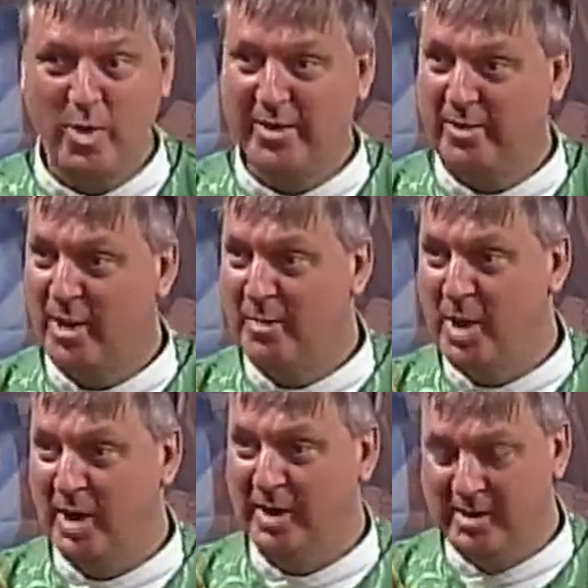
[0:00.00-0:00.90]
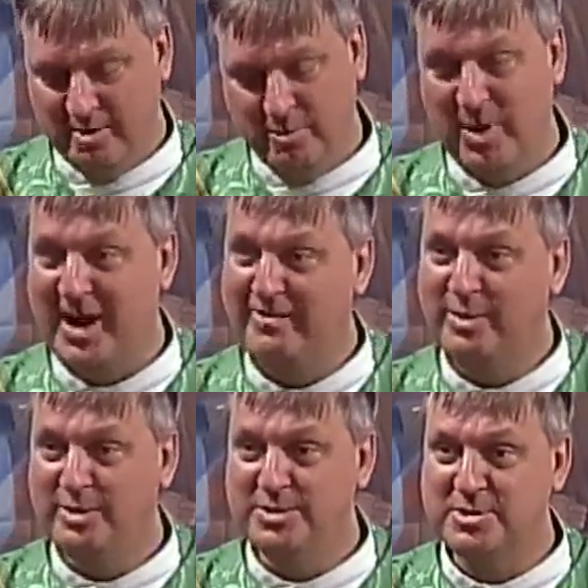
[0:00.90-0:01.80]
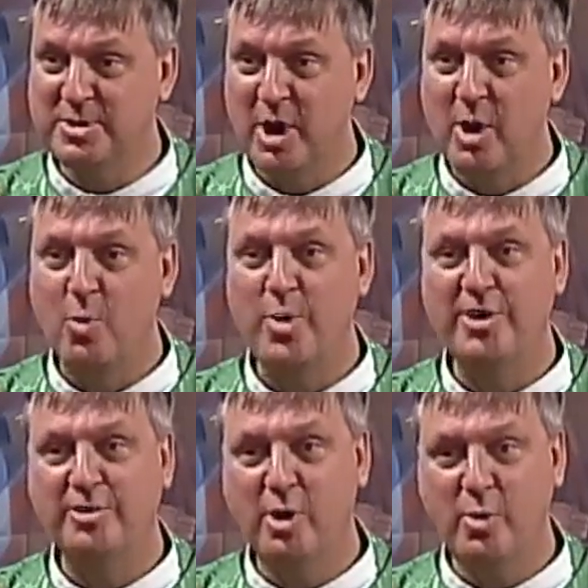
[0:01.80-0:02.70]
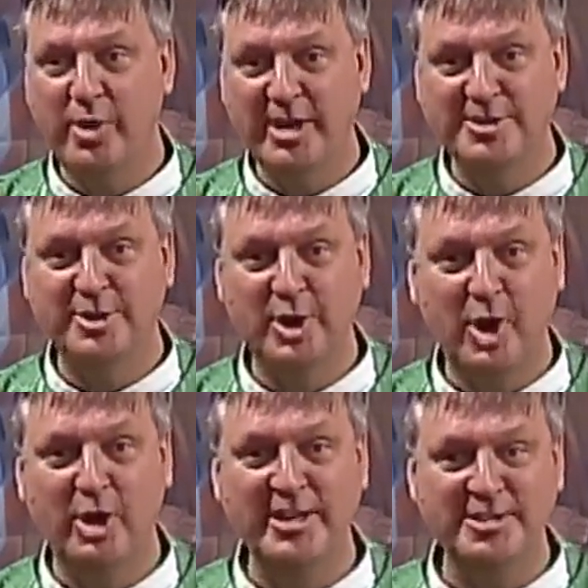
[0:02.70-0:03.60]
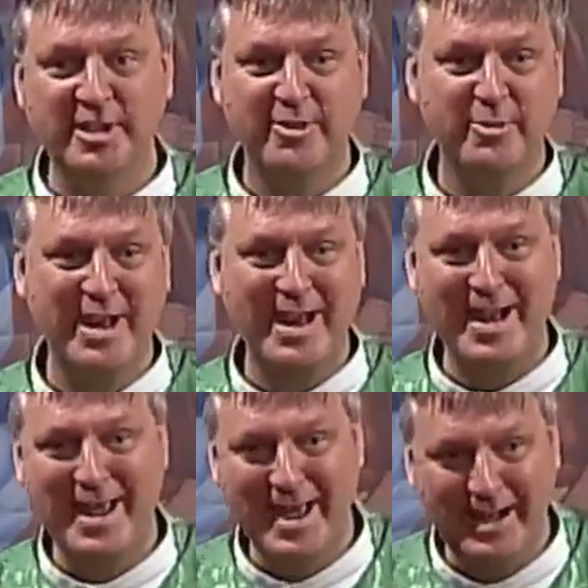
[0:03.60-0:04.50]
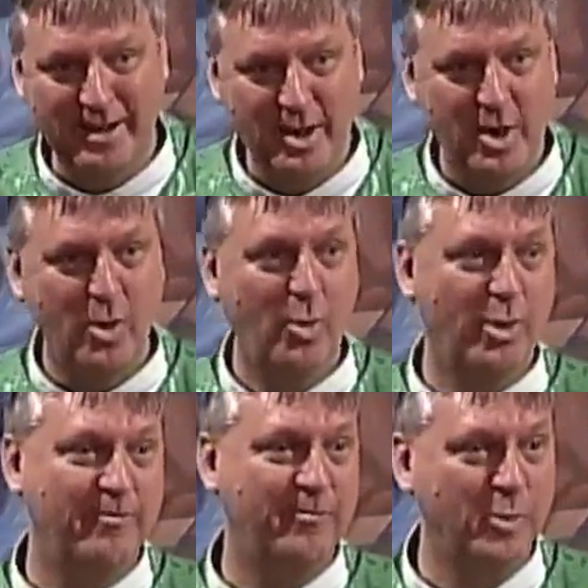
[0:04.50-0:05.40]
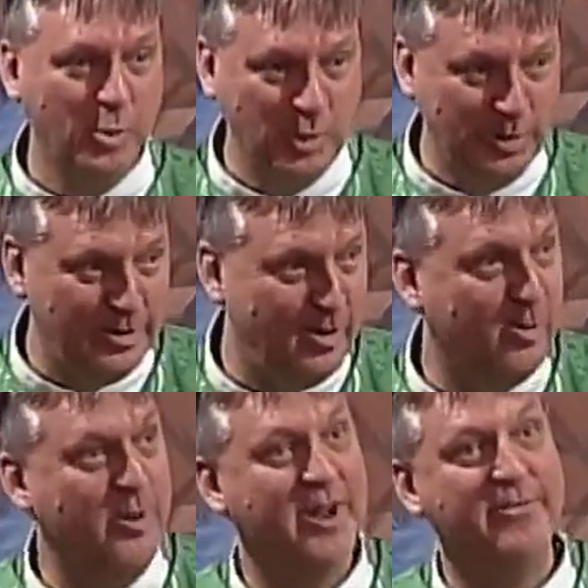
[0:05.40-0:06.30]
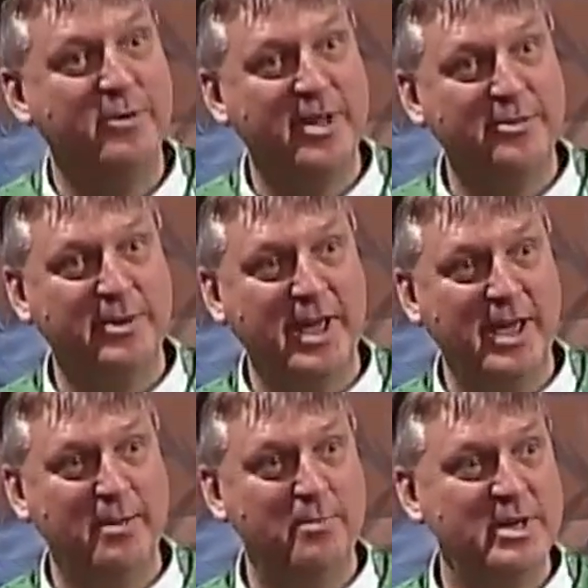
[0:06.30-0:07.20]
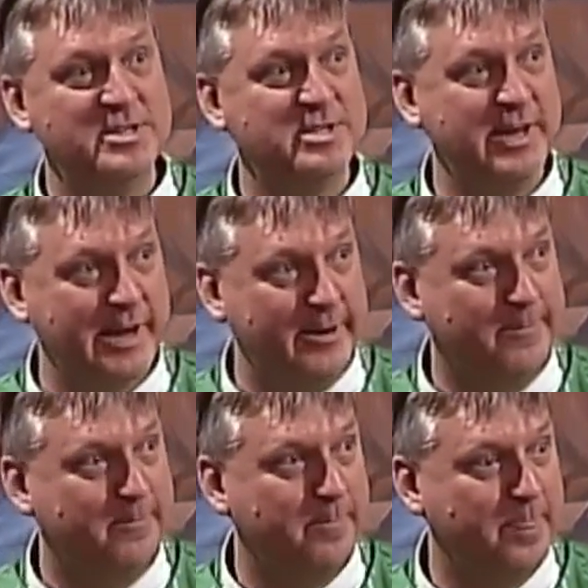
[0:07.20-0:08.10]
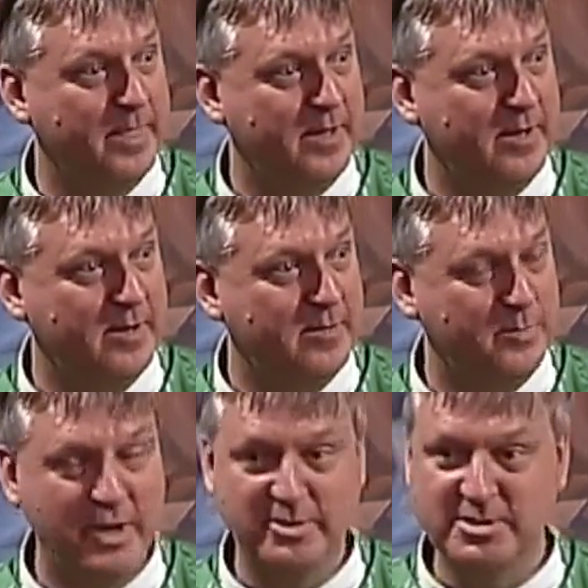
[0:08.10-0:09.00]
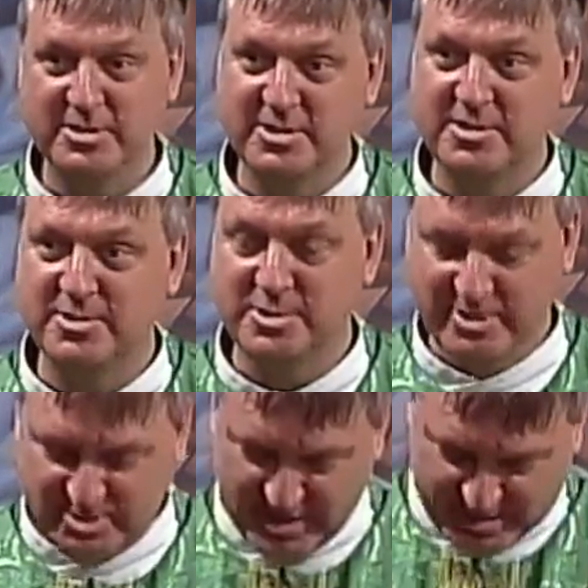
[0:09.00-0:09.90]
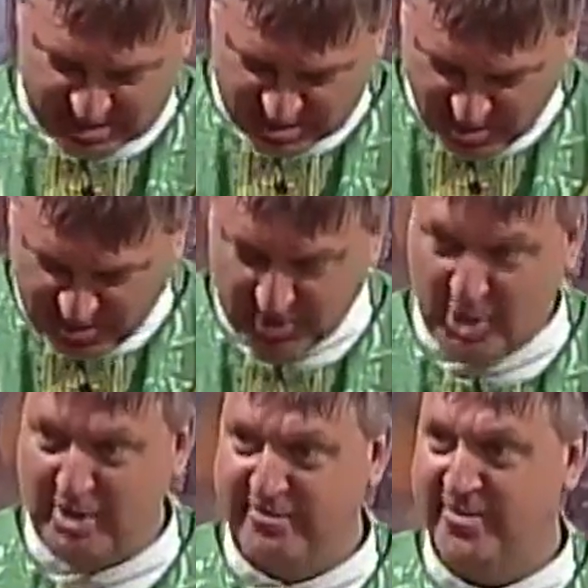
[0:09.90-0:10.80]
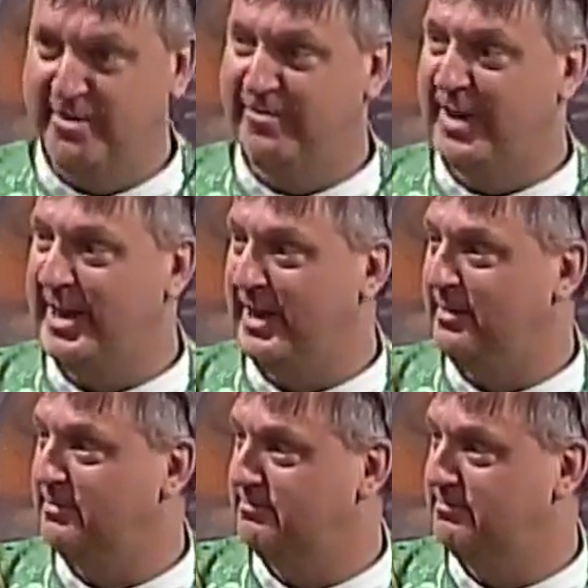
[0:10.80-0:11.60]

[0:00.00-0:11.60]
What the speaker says: whether among rivals, we don't get to call each other an idiot or a fool or whatever other name is there. Brothers and sisters do this, right? This is called the law of fair fighting.